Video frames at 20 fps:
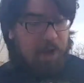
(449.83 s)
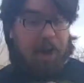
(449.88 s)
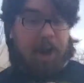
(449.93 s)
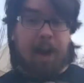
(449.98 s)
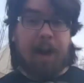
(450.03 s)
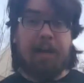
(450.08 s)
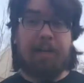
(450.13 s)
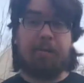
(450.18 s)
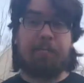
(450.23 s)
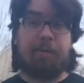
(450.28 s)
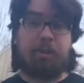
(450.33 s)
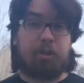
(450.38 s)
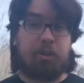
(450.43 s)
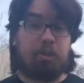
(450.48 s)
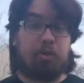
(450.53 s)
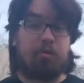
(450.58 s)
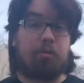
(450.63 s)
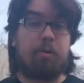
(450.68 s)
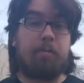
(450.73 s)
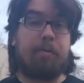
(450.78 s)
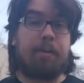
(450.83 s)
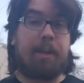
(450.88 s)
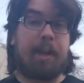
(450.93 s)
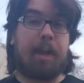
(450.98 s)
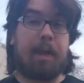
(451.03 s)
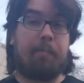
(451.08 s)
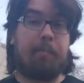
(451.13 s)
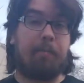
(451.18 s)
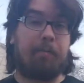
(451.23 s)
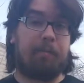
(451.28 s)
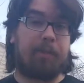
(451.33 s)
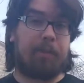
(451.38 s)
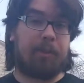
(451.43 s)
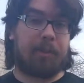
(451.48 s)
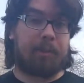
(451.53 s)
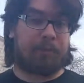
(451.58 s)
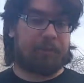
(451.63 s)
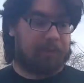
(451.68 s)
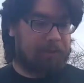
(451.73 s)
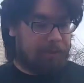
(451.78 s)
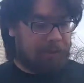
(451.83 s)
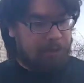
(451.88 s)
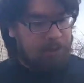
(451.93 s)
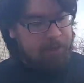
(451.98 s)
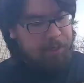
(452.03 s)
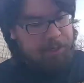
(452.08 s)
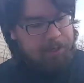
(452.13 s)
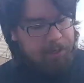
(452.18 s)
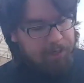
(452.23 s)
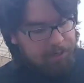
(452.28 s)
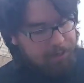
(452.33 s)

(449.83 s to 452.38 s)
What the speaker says: I am extremely happy with this. It